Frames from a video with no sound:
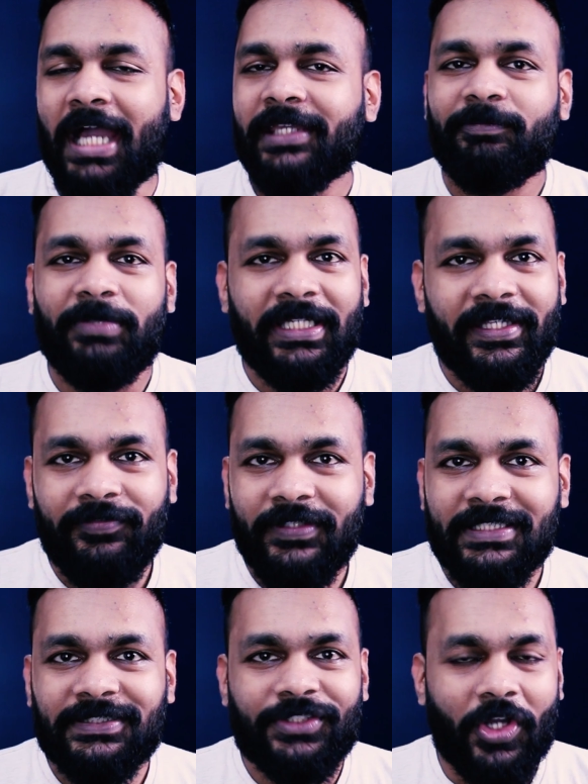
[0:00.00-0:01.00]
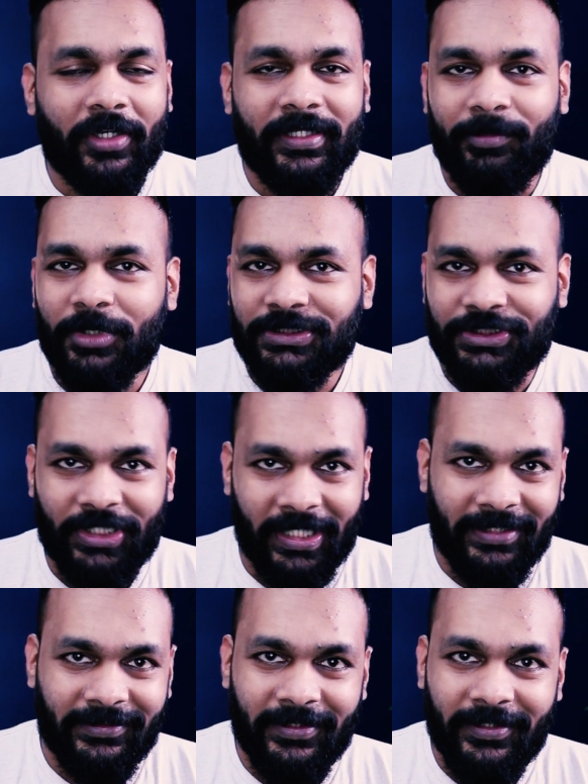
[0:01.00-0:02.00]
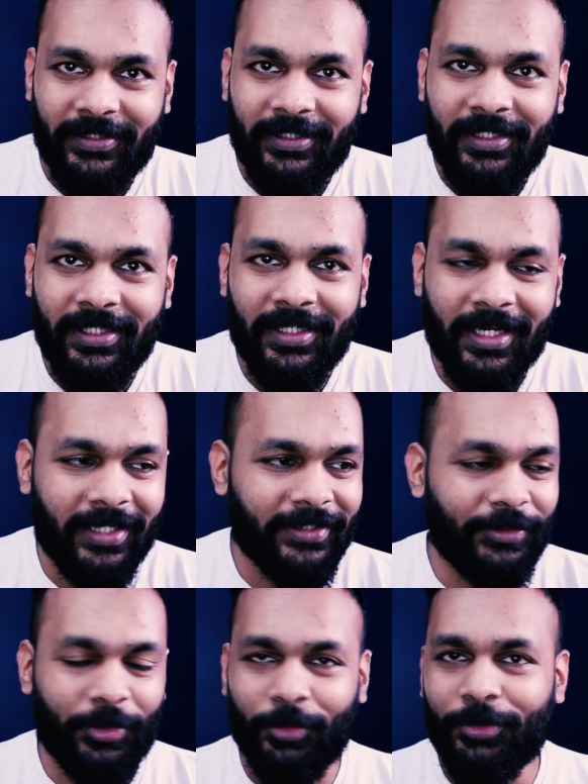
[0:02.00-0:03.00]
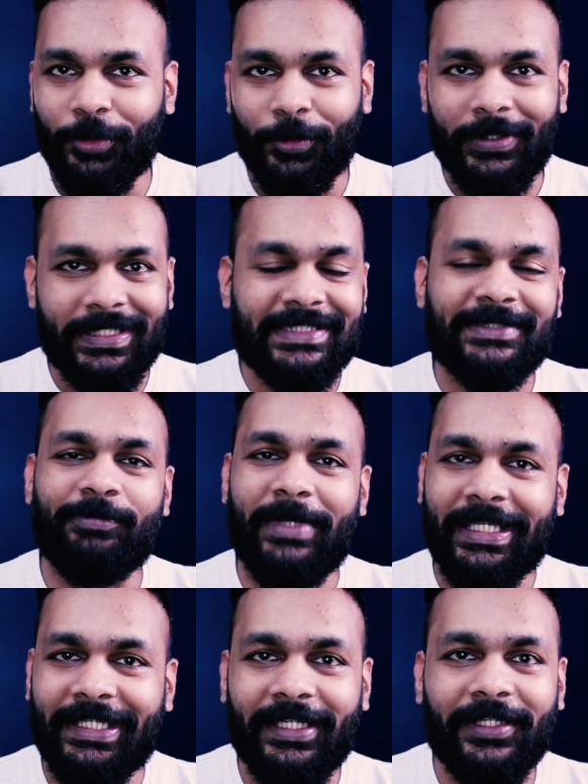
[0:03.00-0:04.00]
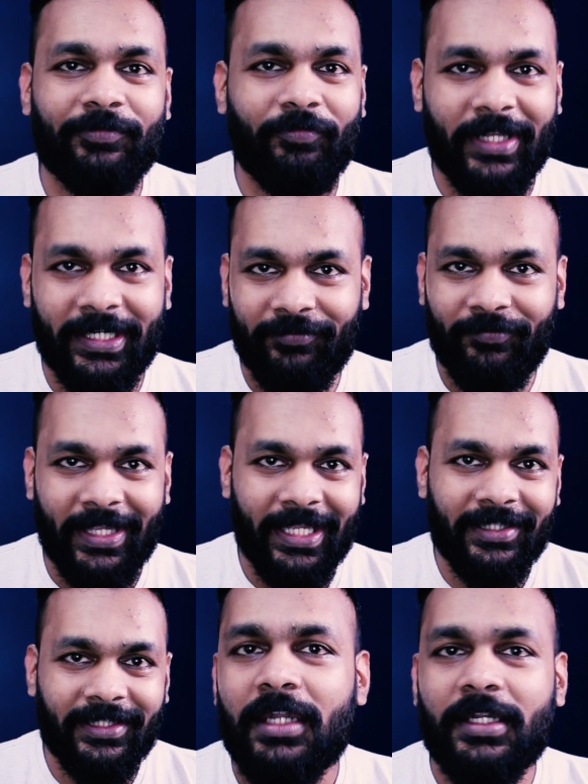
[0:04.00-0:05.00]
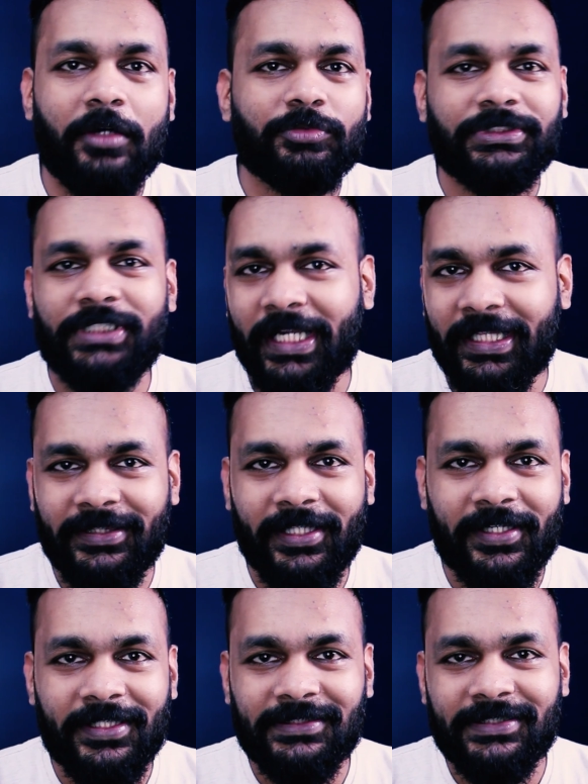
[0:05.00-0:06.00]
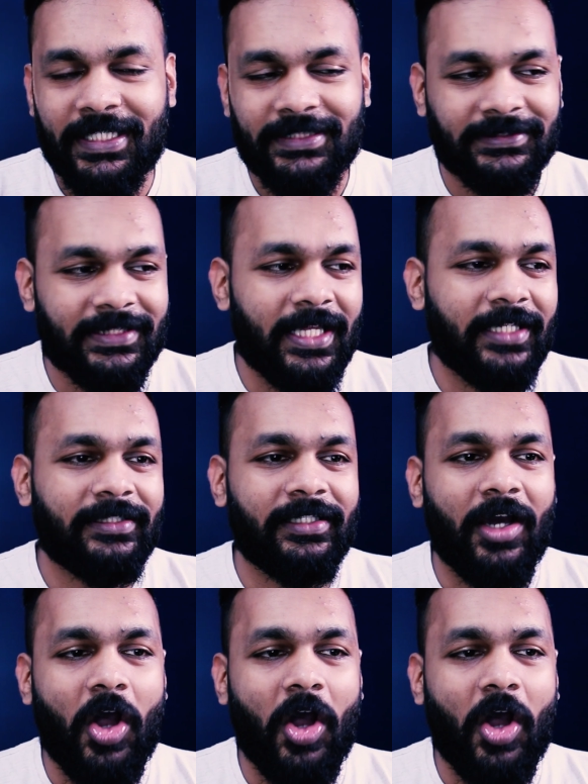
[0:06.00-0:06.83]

I believe he's talking about string theory. I don't know, he's making it very vague. Now, string theory says that